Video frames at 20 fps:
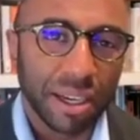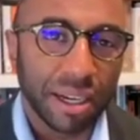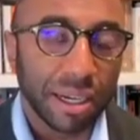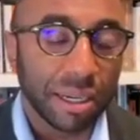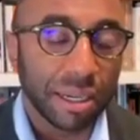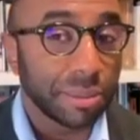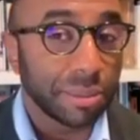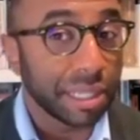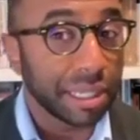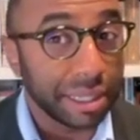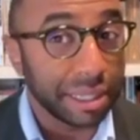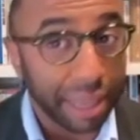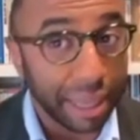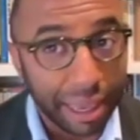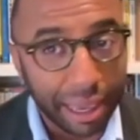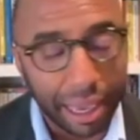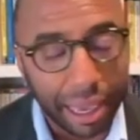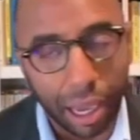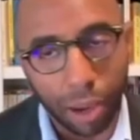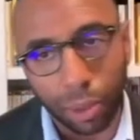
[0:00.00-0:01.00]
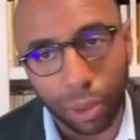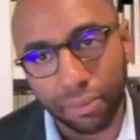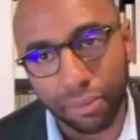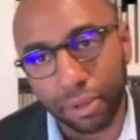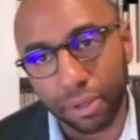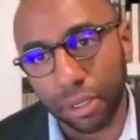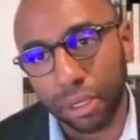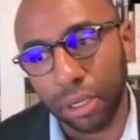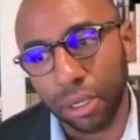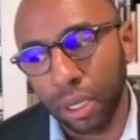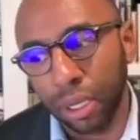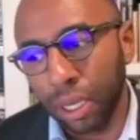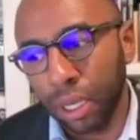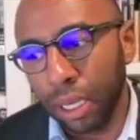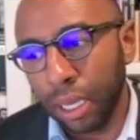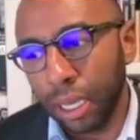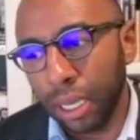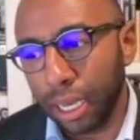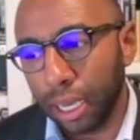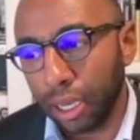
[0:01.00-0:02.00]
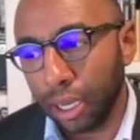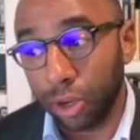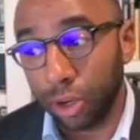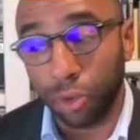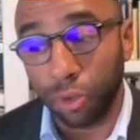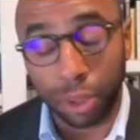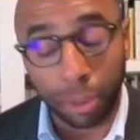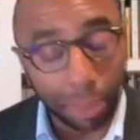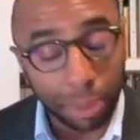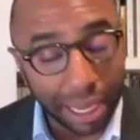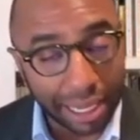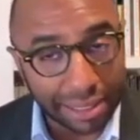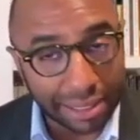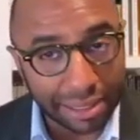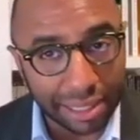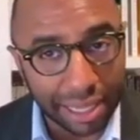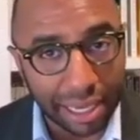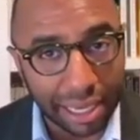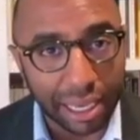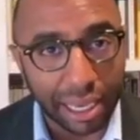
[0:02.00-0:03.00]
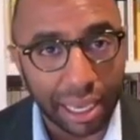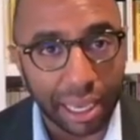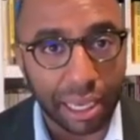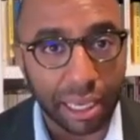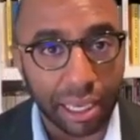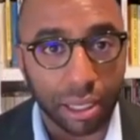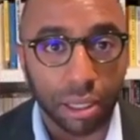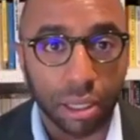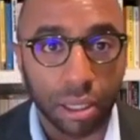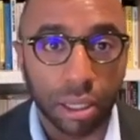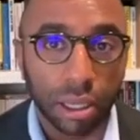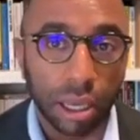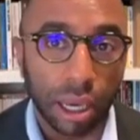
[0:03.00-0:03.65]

Um, today, however, uh, and over the past decade,